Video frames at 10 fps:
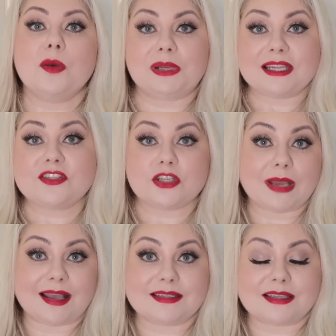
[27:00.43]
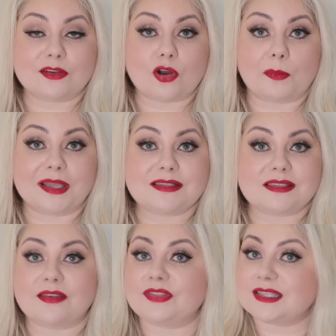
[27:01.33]
Please do add in the comments
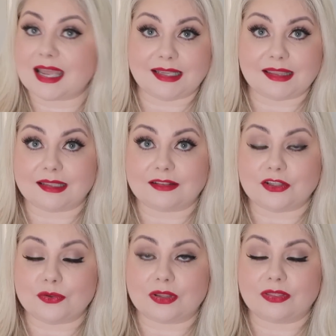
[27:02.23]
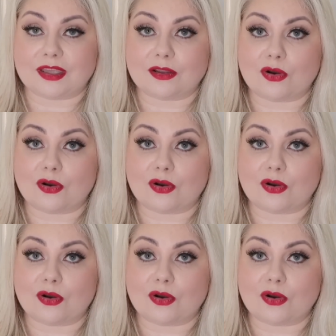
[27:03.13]
if there's anything that you can think